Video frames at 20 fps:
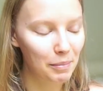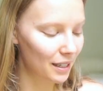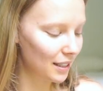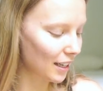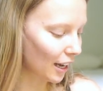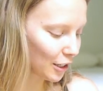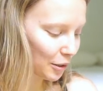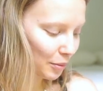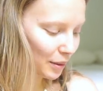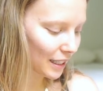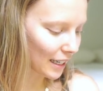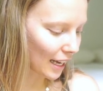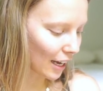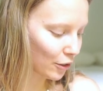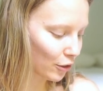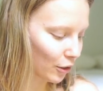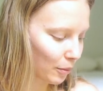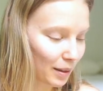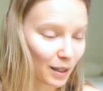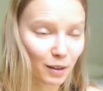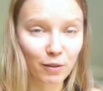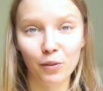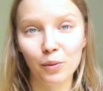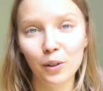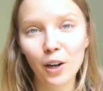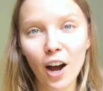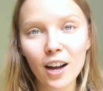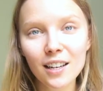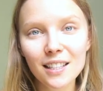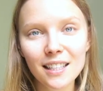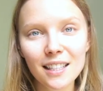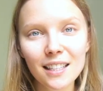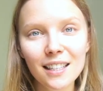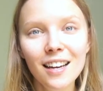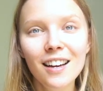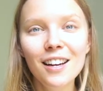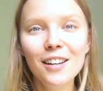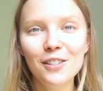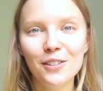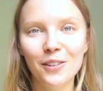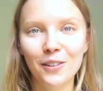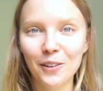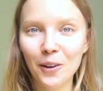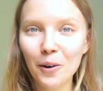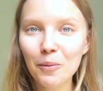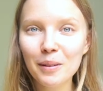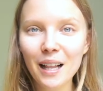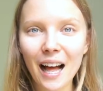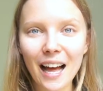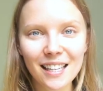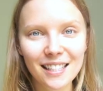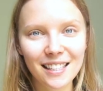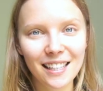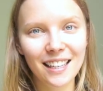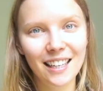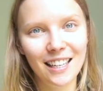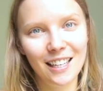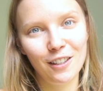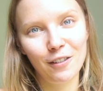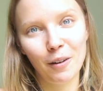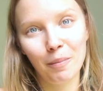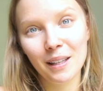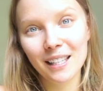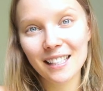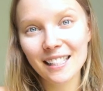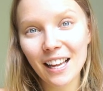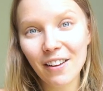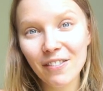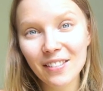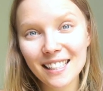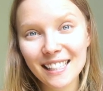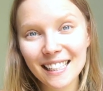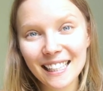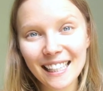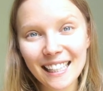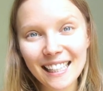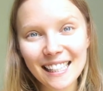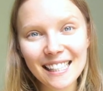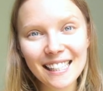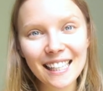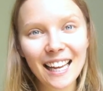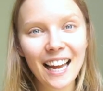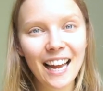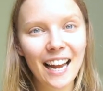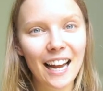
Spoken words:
It's 100% natural, made from cotton, so no plastic, and it's from the 70s,